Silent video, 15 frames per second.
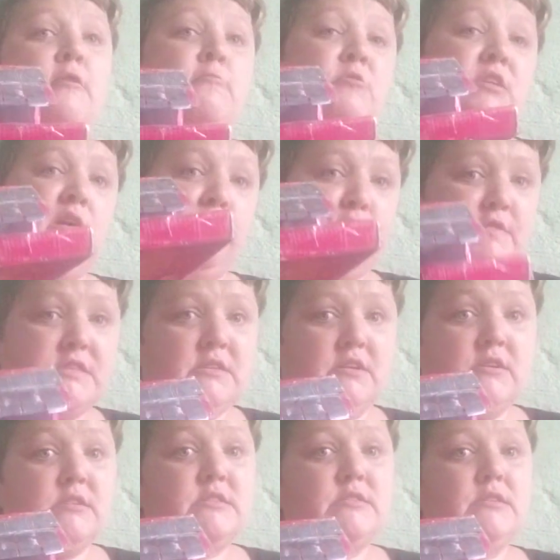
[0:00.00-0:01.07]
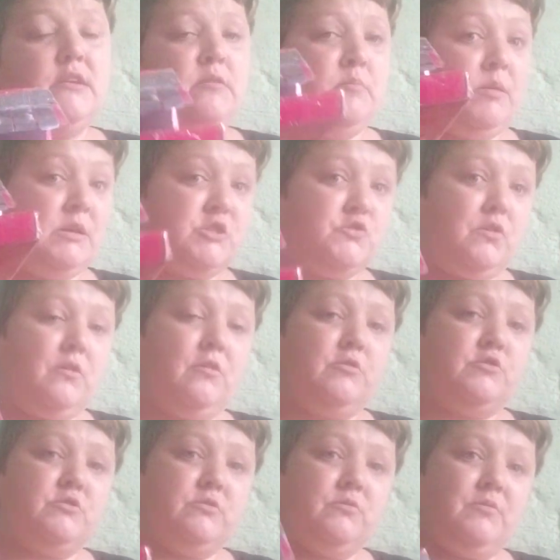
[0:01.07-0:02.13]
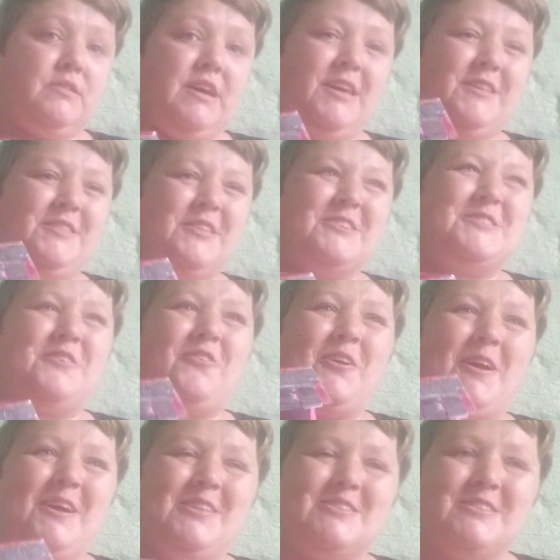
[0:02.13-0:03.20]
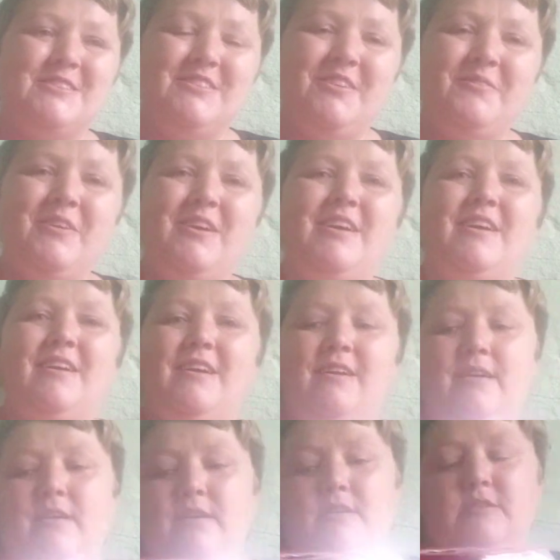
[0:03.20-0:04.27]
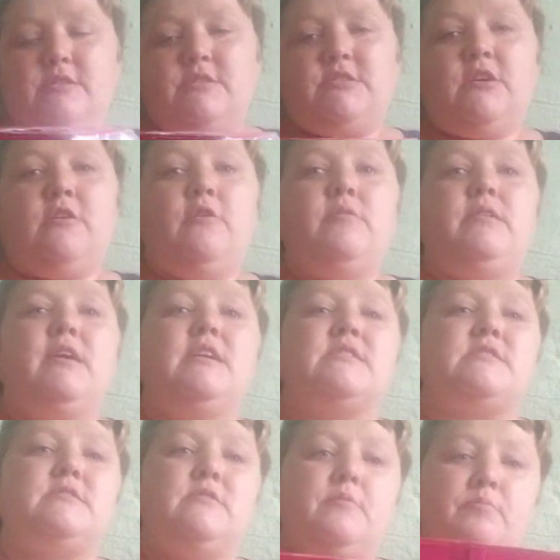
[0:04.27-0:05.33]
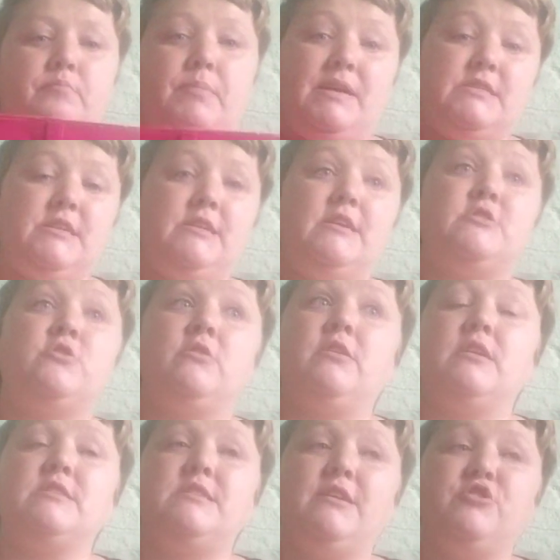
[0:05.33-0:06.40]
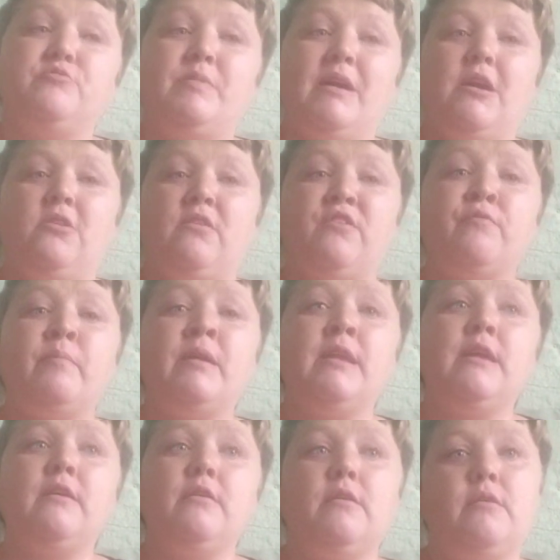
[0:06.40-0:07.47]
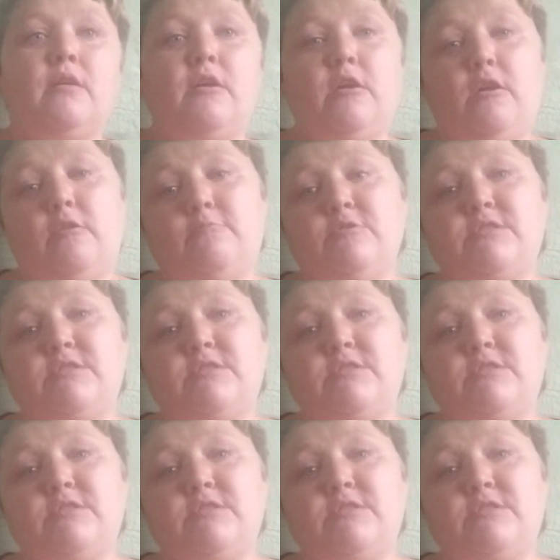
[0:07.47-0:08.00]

would emphasize in my struggle to get this created. So yes, basically it's not going to set you back a lot of money. I would